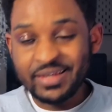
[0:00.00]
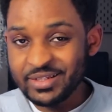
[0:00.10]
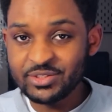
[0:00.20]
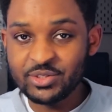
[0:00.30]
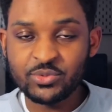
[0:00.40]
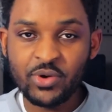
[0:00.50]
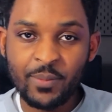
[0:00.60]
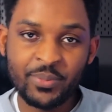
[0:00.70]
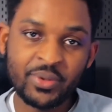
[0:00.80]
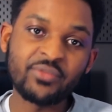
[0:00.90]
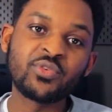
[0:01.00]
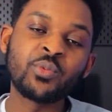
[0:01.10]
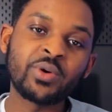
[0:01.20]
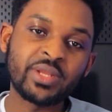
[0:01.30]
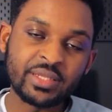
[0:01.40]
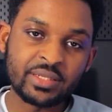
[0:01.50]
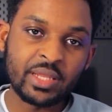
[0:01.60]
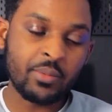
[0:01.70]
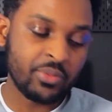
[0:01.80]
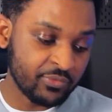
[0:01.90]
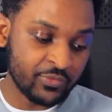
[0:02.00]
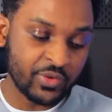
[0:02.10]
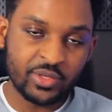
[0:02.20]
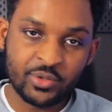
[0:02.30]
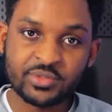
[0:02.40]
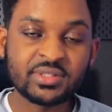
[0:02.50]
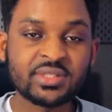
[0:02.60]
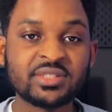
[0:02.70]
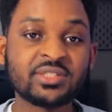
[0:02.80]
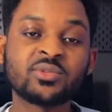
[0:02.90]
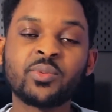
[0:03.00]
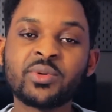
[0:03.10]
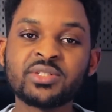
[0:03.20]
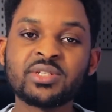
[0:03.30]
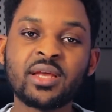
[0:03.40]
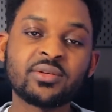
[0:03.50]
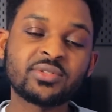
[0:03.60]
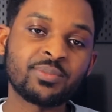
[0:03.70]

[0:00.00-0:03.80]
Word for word: Hit the subscribe button if you want in-depth videos, because this is what the channel is